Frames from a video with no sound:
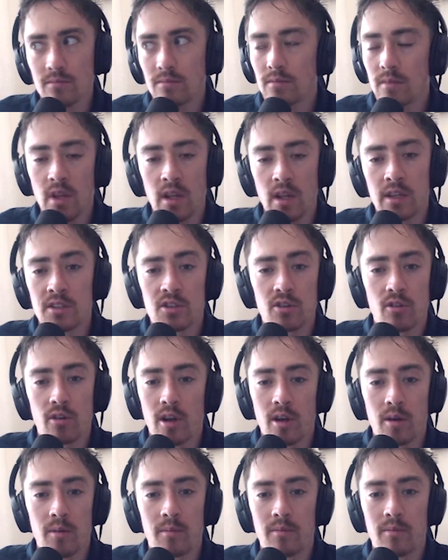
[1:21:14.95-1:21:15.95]

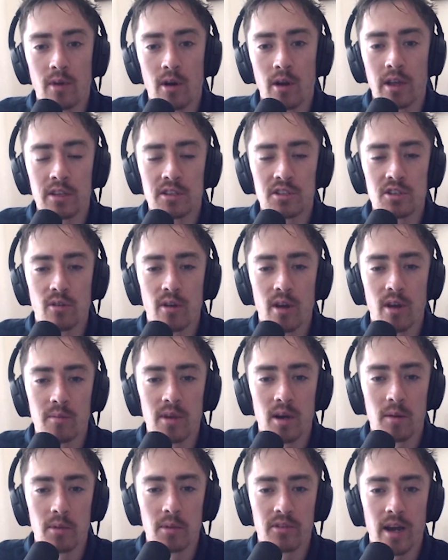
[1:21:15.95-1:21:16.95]
Instagram
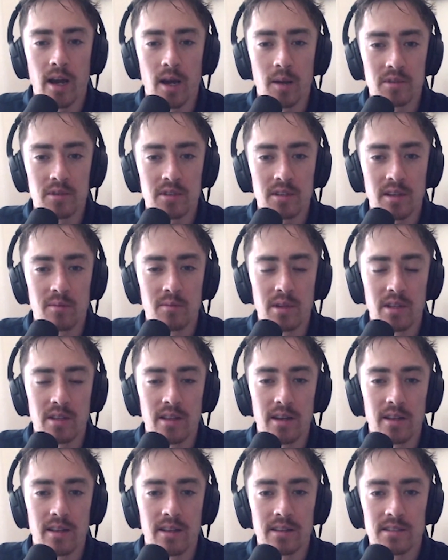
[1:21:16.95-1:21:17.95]
double taps can be
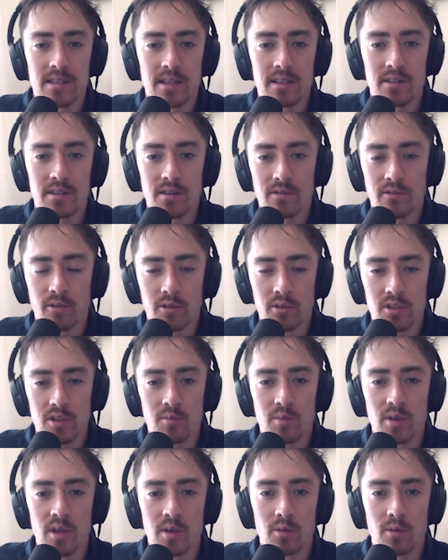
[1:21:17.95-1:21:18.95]
that incentive for some
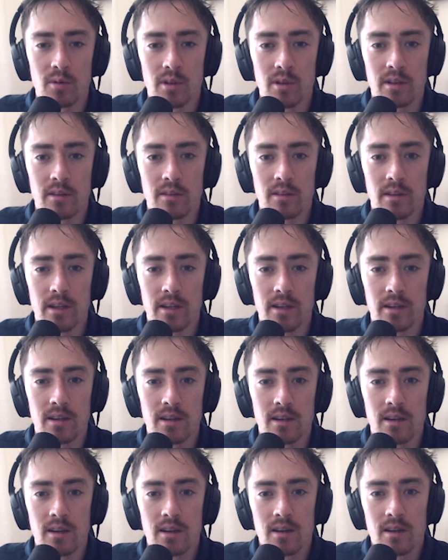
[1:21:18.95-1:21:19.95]
people, and like,
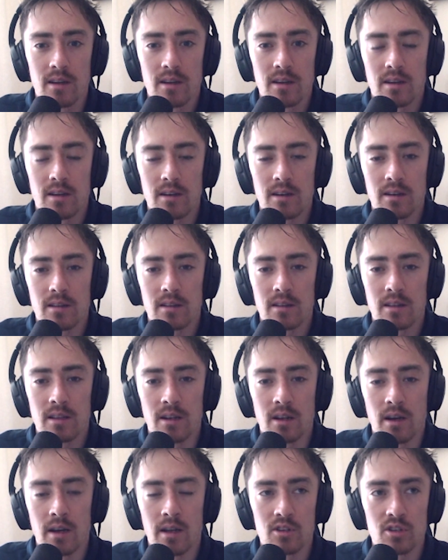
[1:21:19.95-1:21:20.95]

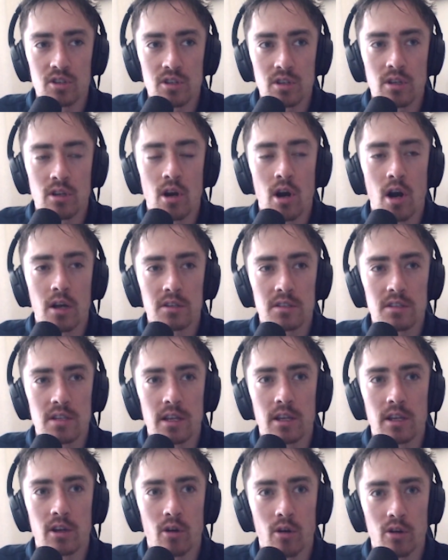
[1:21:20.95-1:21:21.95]
and just constant
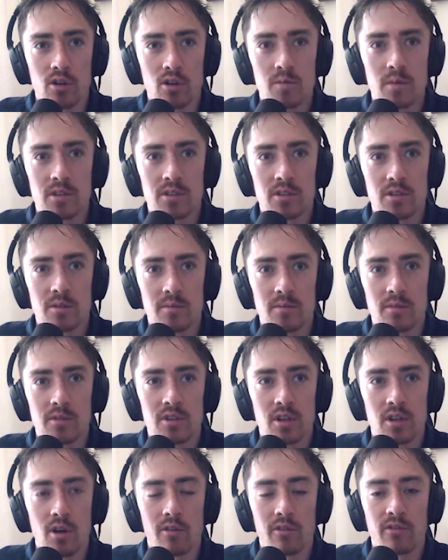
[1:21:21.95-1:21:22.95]
encouragement
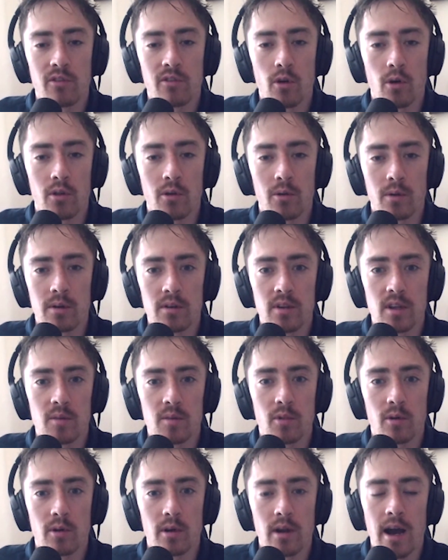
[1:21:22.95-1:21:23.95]
to go further and
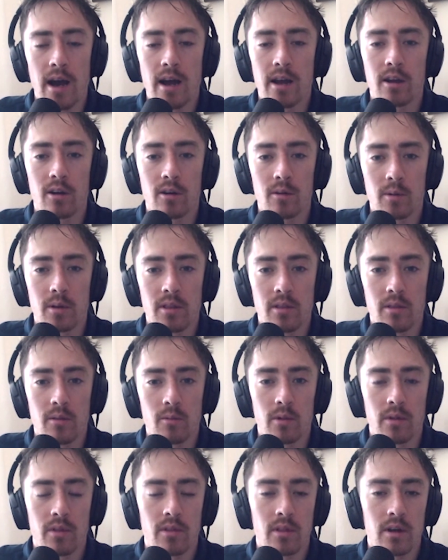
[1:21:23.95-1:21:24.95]
deeper and higher
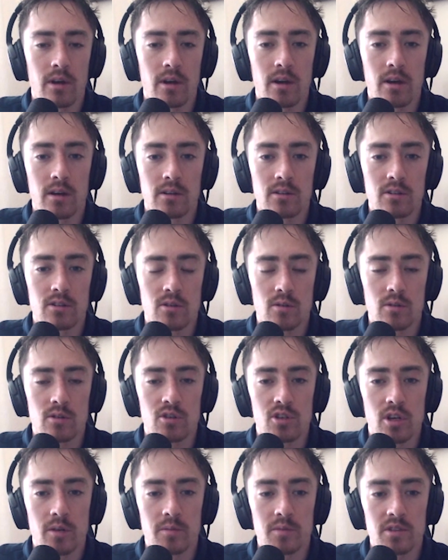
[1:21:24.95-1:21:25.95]
with certain
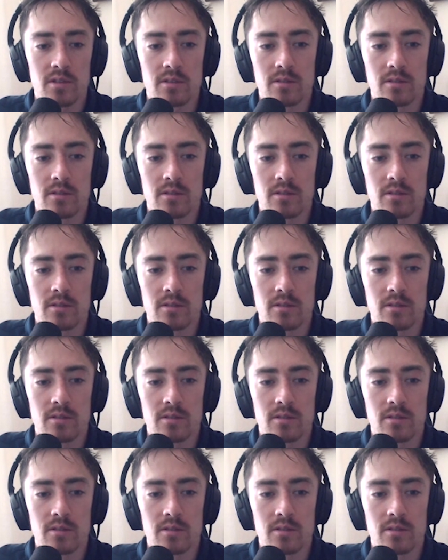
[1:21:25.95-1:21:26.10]
jumps.